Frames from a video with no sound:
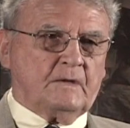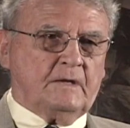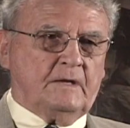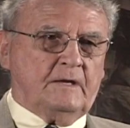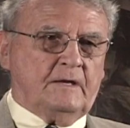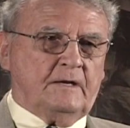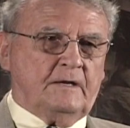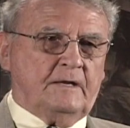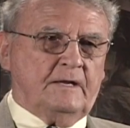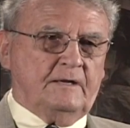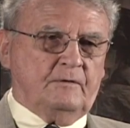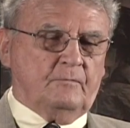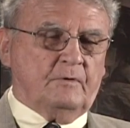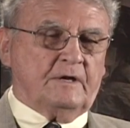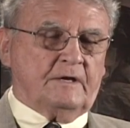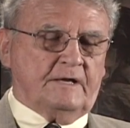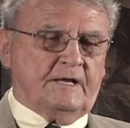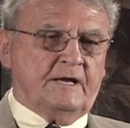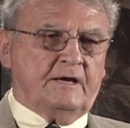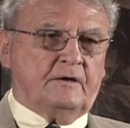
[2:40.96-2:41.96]
and he
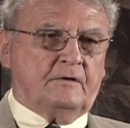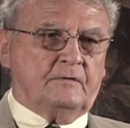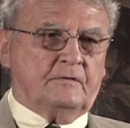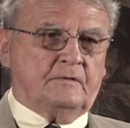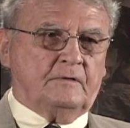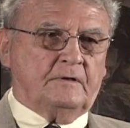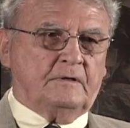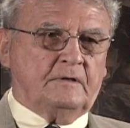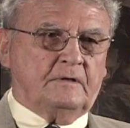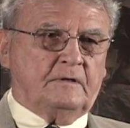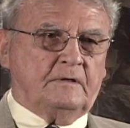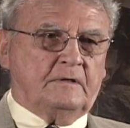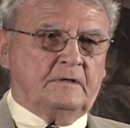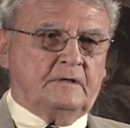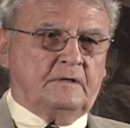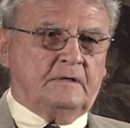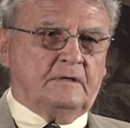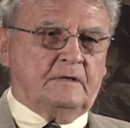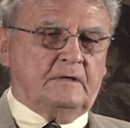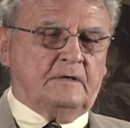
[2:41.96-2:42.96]
went down.
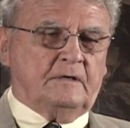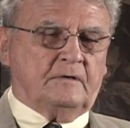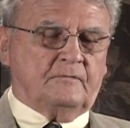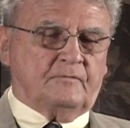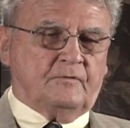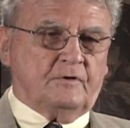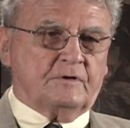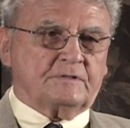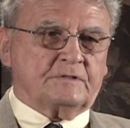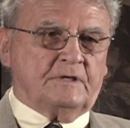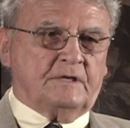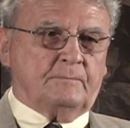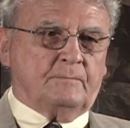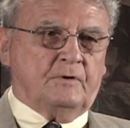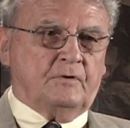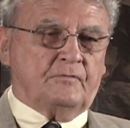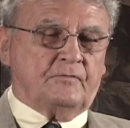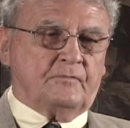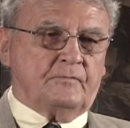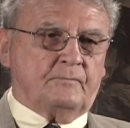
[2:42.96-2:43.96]
Unfortunately,
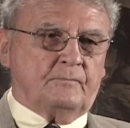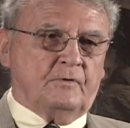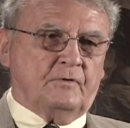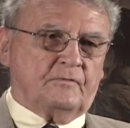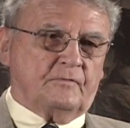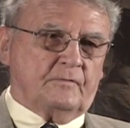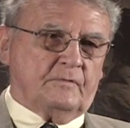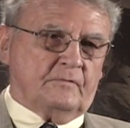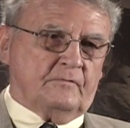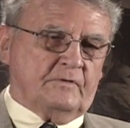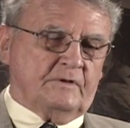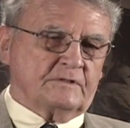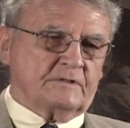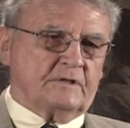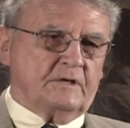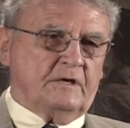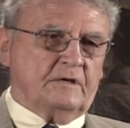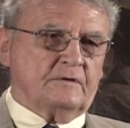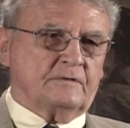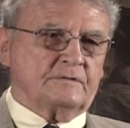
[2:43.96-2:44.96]
both both of his
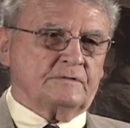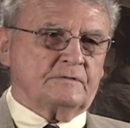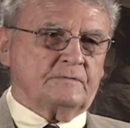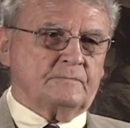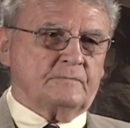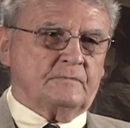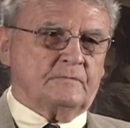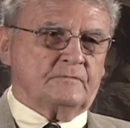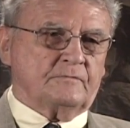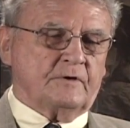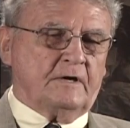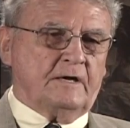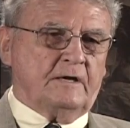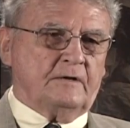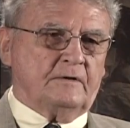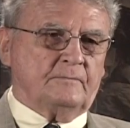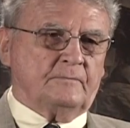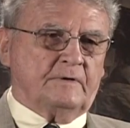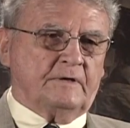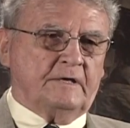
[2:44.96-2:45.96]
gunners
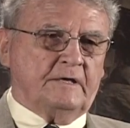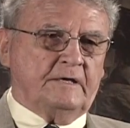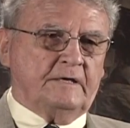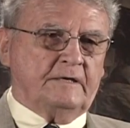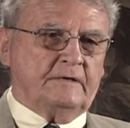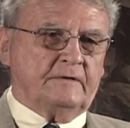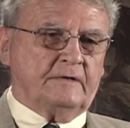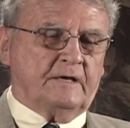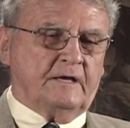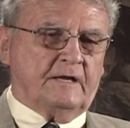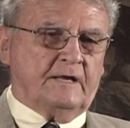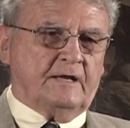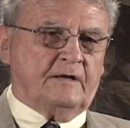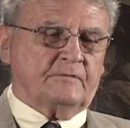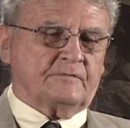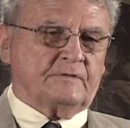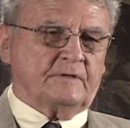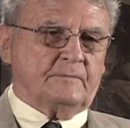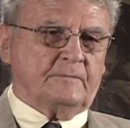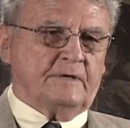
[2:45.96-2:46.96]
drowned, but he got
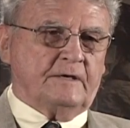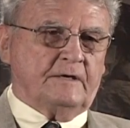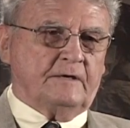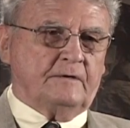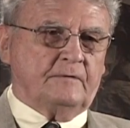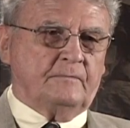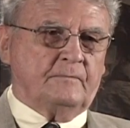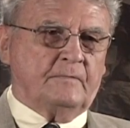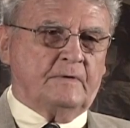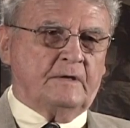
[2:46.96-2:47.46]
out somehow,